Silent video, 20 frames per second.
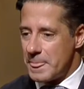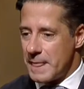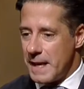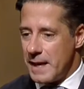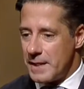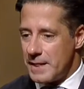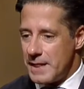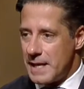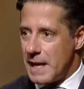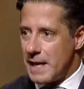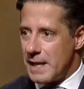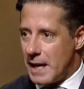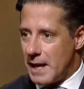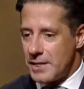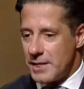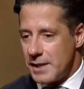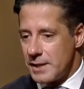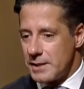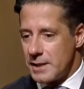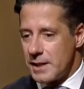And that, I
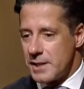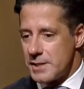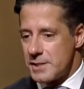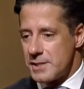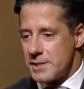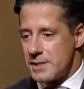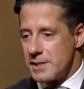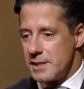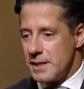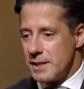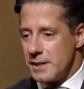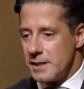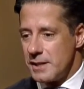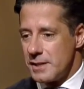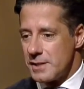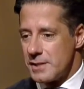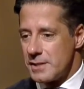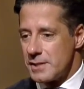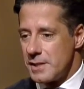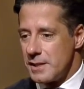think that it
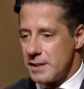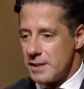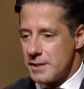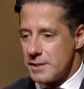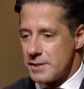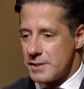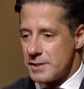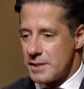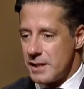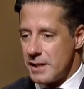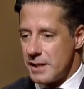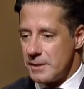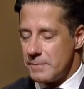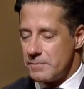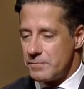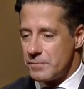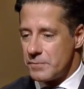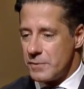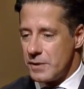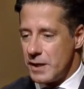
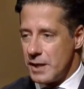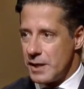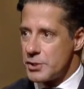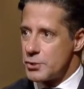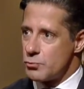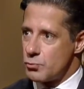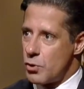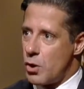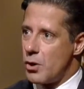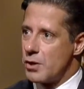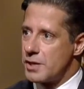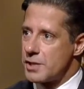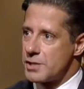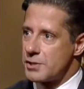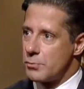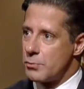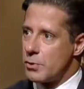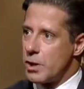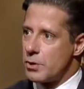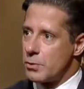is wrong. It
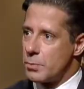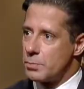is a wrong